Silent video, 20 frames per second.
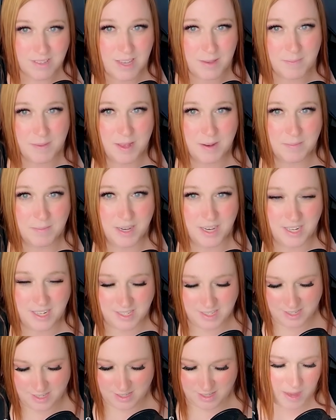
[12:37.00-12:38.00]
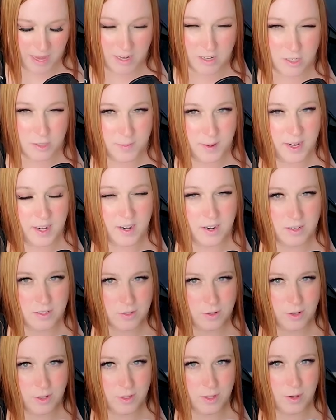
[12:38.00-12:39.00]
Keep that in mind. Banner Spear.
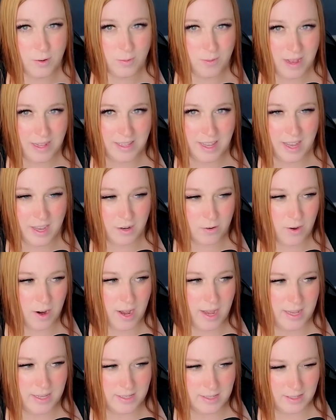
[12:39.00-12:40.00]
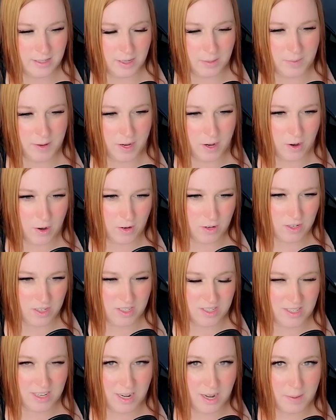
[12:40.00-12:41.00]
So although Rallying Cry is a little bit harder
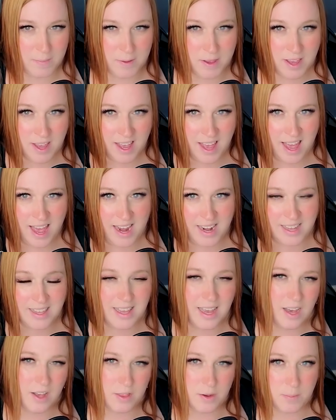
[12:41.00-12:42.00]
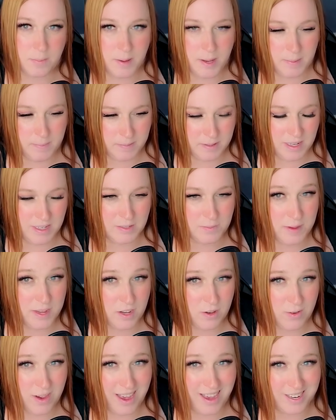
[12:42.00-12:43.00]
to set up, adding the other Pip does
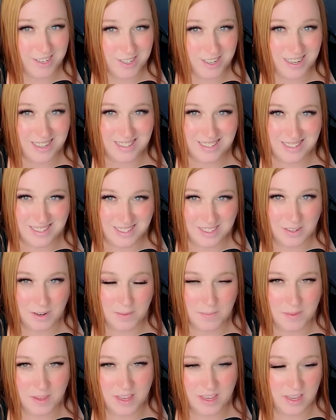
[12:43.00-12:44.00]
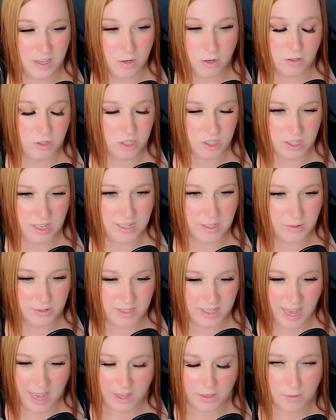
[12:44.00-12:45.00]
mean you actually get to disarm you don't just get to
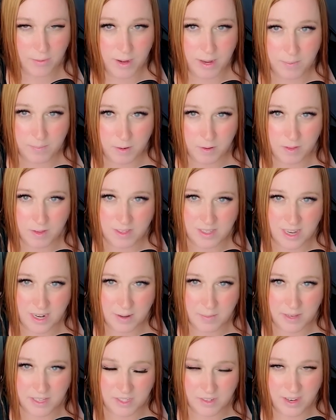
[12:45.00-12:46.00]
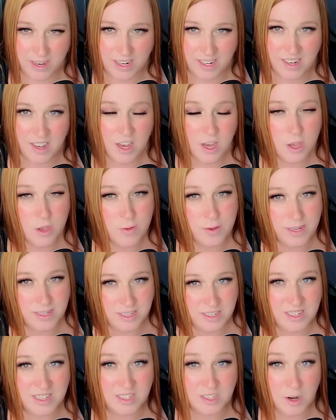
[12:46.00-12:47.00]
attack 3 on both those enemies you added, you get
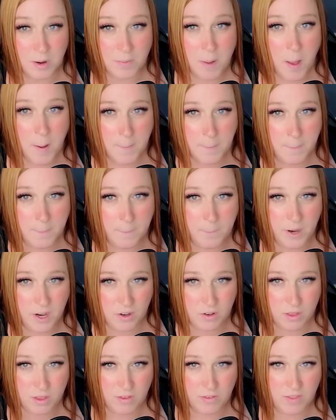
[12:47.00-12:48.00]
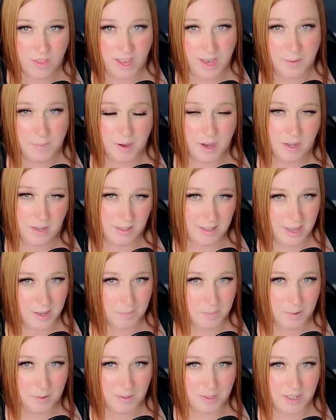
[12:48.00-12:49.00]
to disarm both of them,
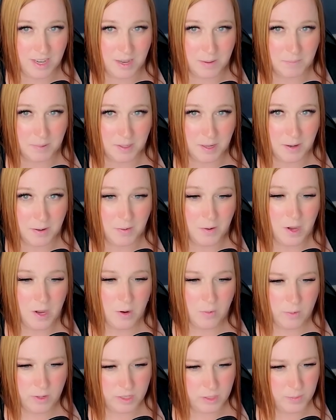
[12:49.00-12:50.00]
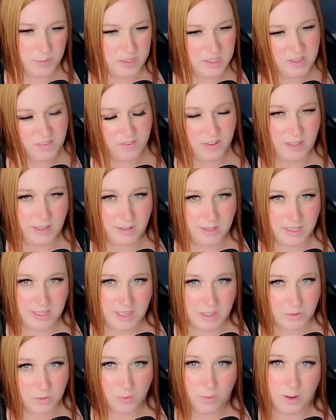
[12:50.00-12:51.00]
unlike Boldening Blow, which specifically only
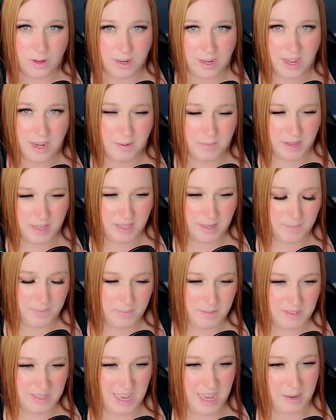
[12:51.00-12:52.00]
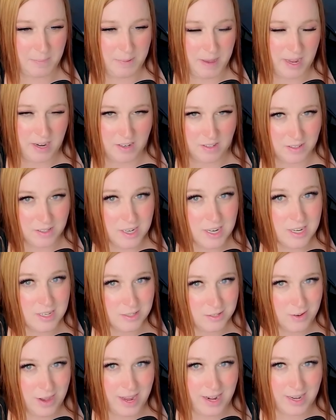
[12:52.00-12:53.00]
says 1 enemy in the attack pattern.
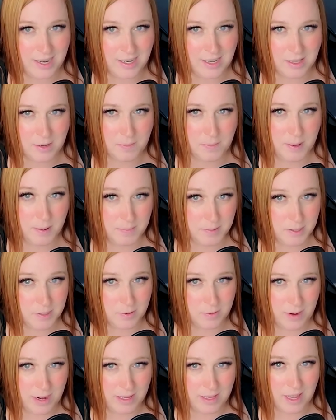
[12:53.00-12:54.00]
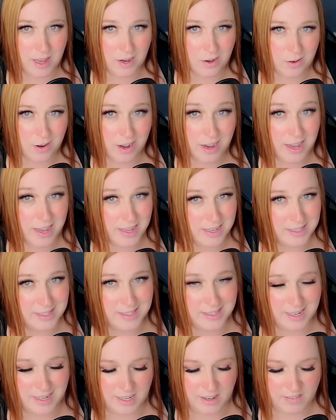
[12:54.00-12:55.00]
So adding another Pip to Rallying Cry is
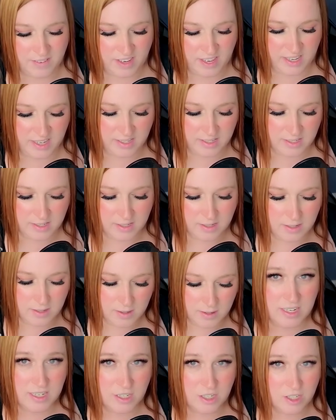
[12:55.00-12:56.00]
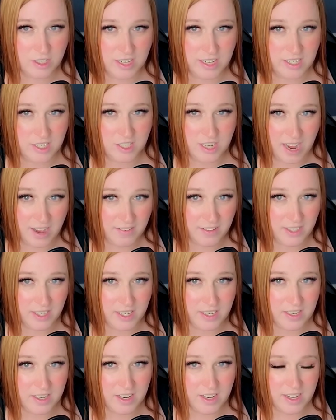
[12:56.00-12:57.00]
significant. Additionally,
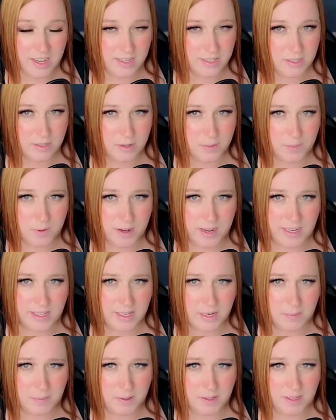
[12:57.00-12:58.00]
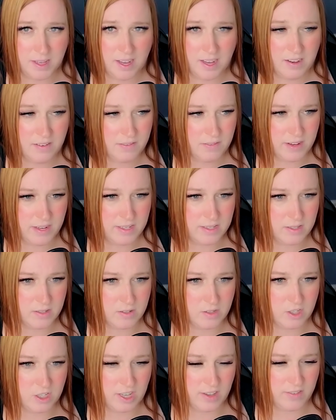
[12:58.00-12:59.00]
Javelin is super easy to pull off. It
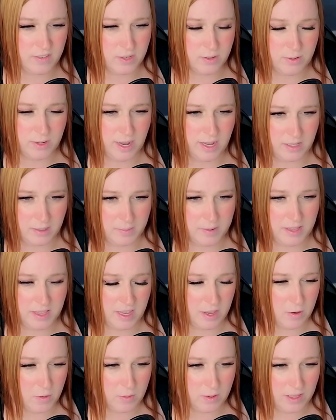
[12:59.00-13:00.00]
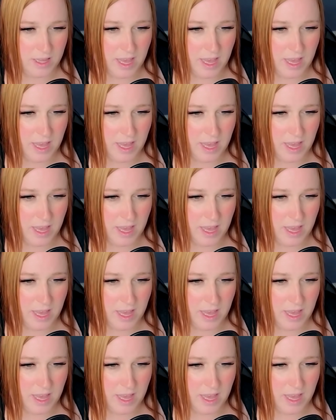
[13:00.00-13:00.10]
gives you an element that you